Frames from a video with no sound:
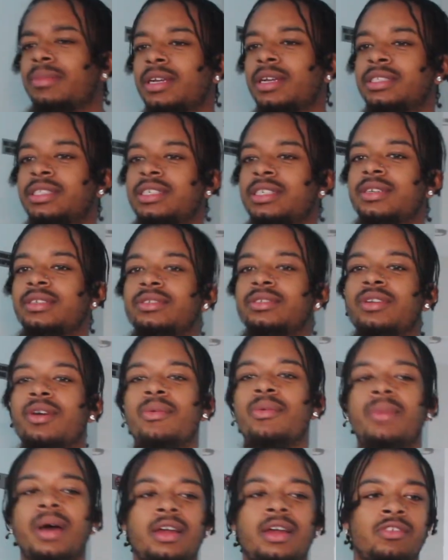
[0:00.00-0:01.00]
much it.
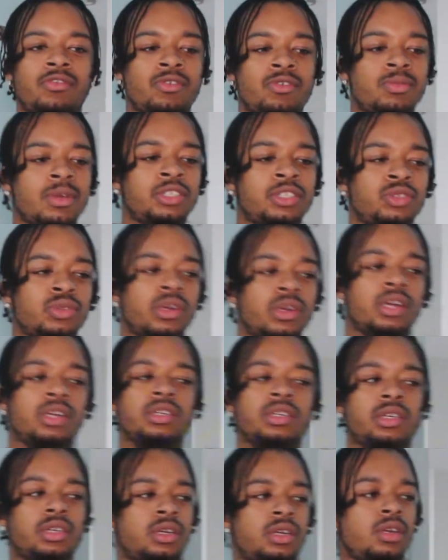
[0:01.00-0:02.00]
Don't mind the room, I still
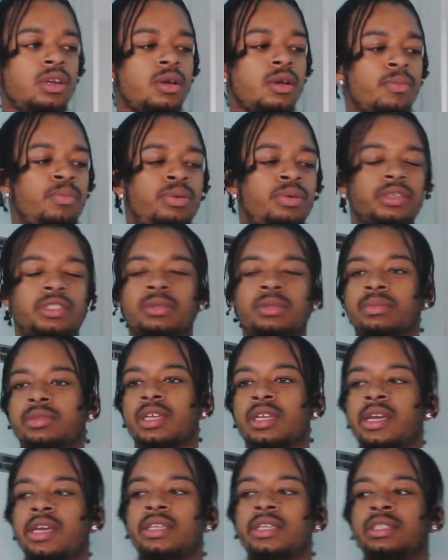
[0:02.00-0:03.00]
gotta put some
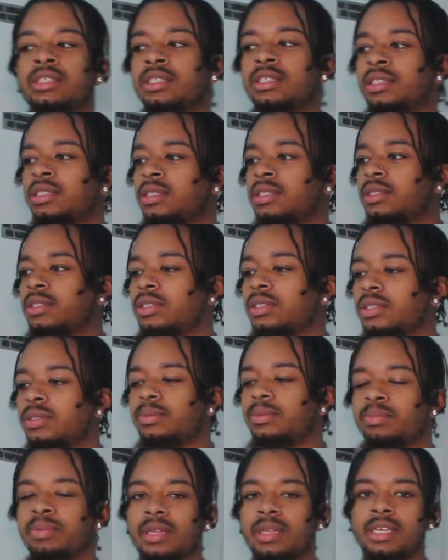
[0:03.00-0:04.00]
things in
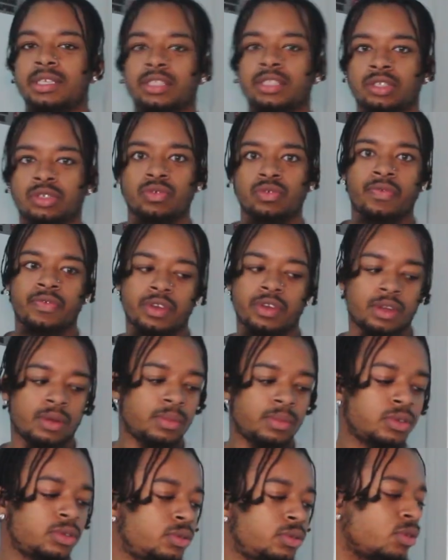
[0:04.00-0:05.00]
some places, you feel
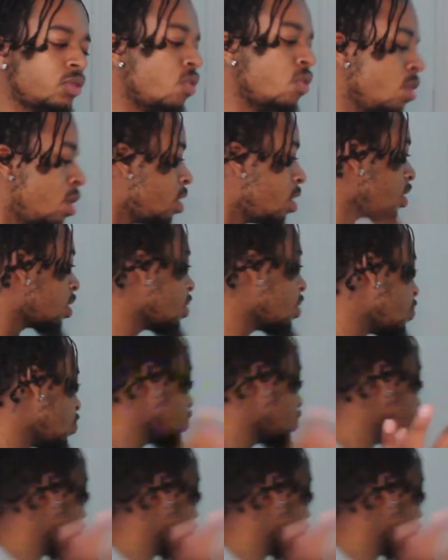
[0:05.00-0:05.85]
me? So come on,